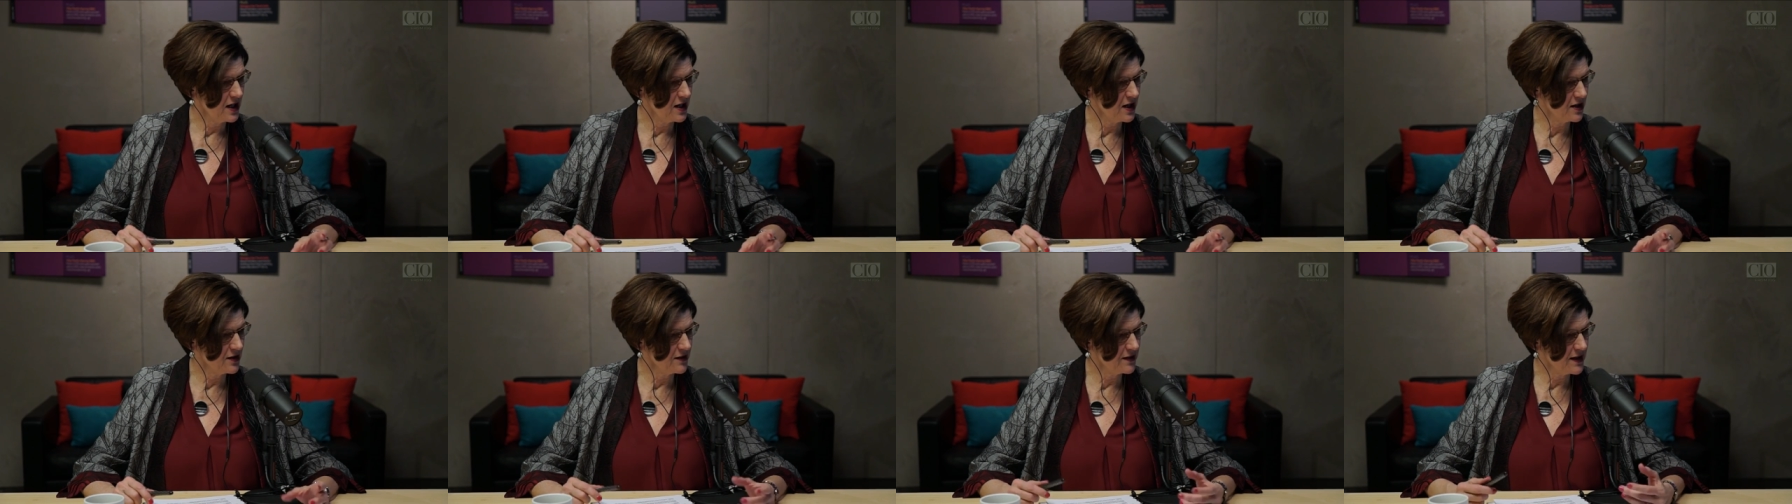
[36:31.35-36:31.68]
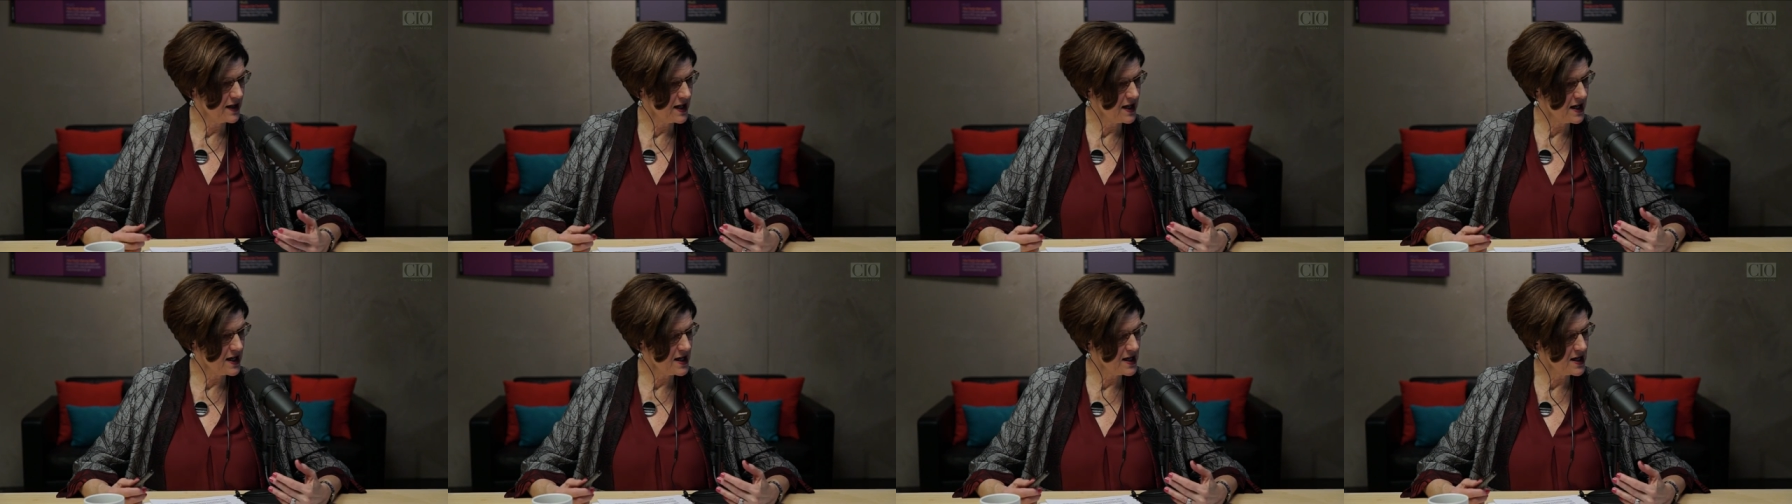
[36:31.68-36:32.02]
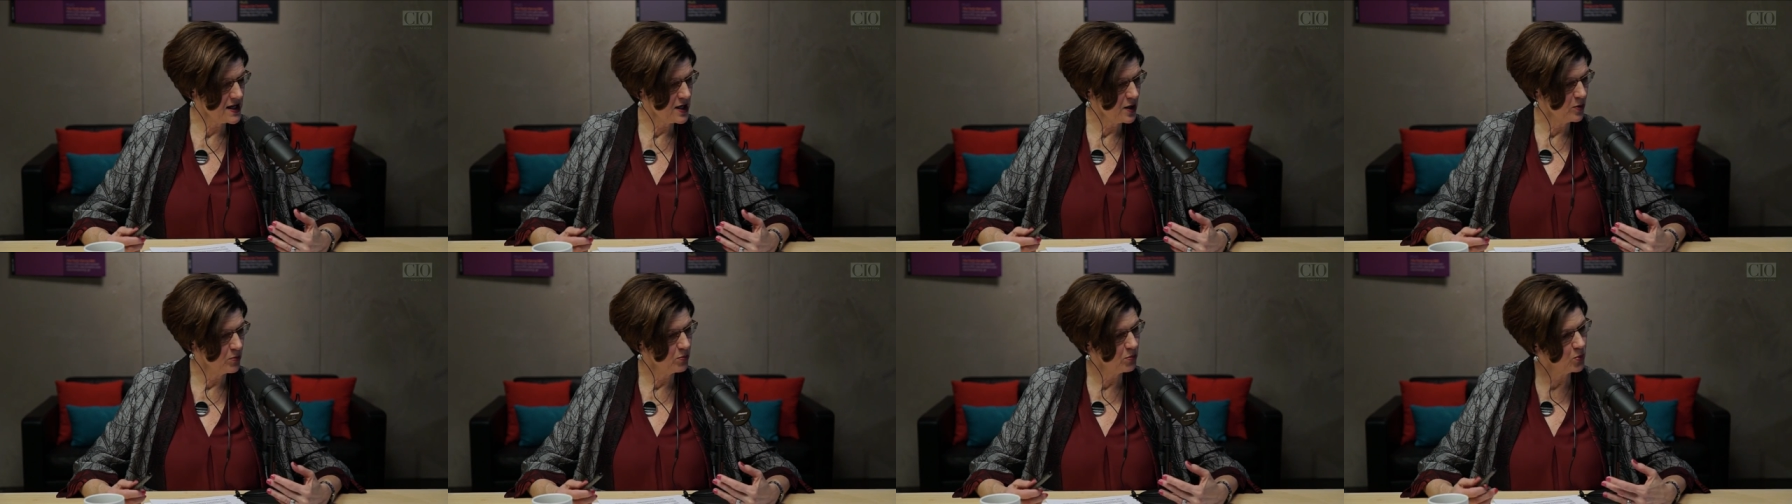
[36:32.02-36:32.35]
are
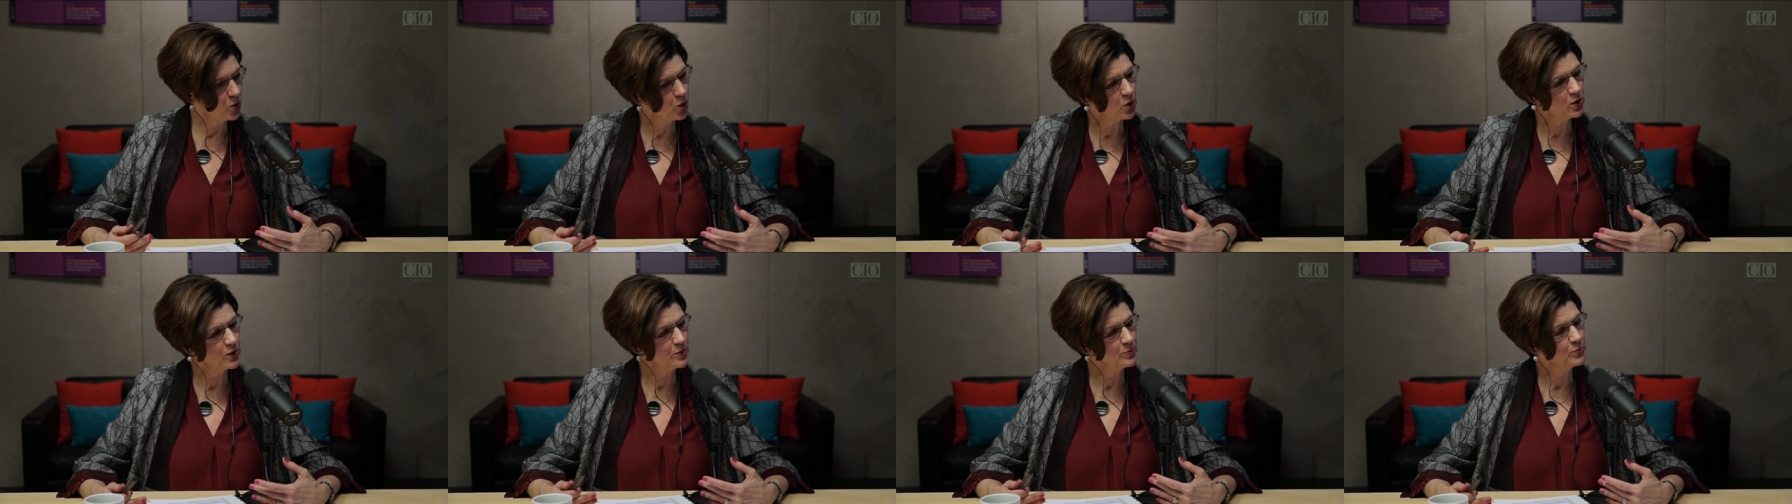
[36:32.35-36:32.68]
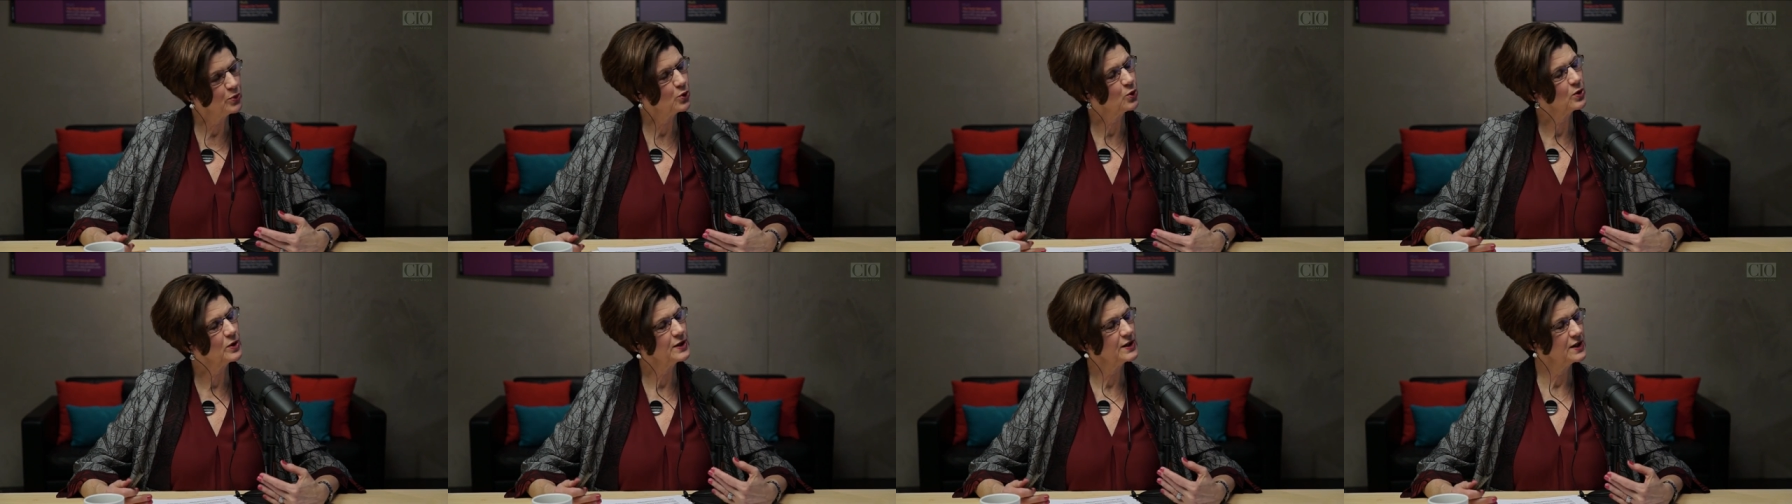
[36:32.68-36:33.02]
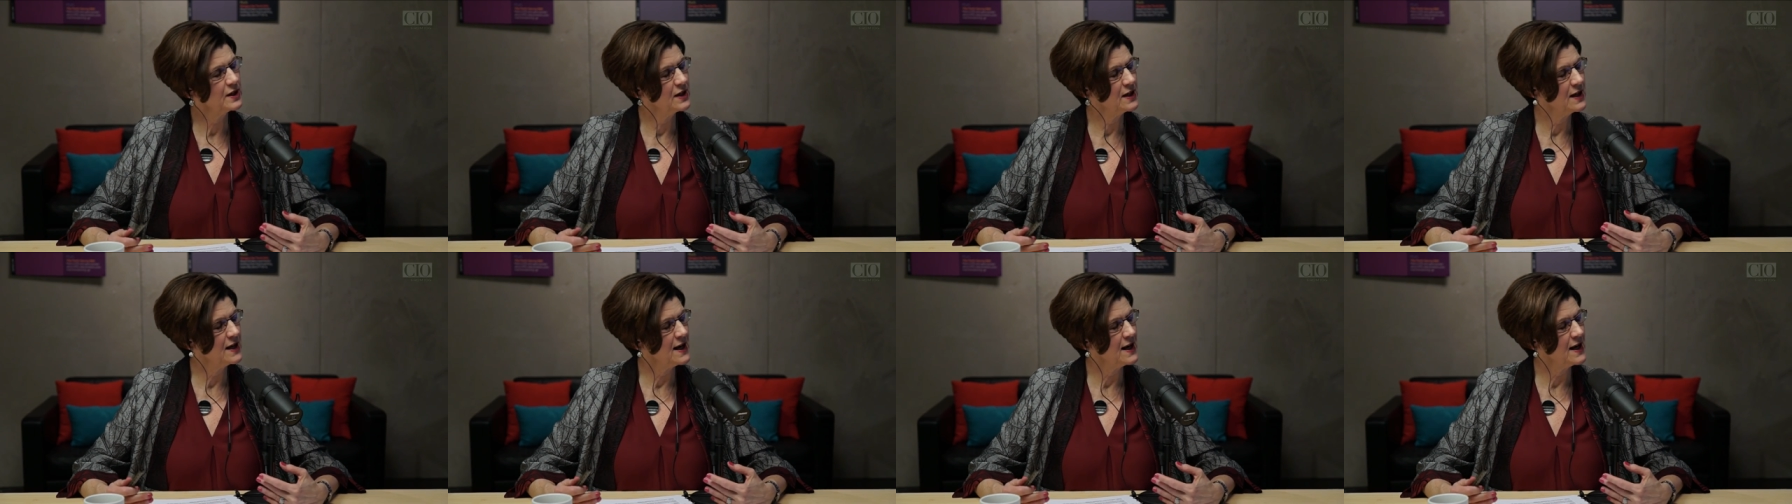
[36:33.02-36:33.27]
they more important